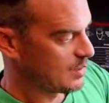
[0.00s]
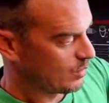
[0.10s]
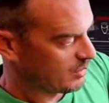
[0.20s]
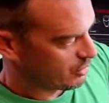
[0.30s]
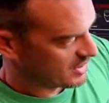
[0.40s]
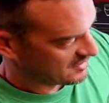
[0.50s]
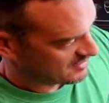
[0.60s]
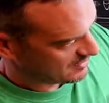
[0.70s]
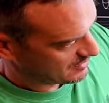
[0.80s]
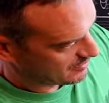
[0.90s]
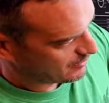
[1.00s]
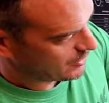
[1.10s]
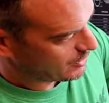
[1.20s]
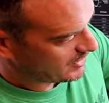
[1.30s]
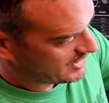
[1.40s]
we press
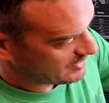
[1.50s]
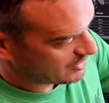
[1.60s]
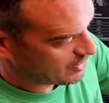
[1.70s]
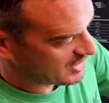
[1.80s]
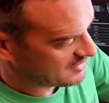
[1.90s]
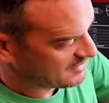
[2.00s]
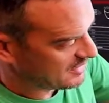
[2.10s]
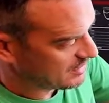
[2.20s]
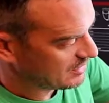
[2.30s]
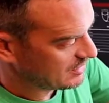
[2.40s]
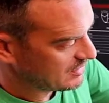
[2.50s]
firmly to create a seal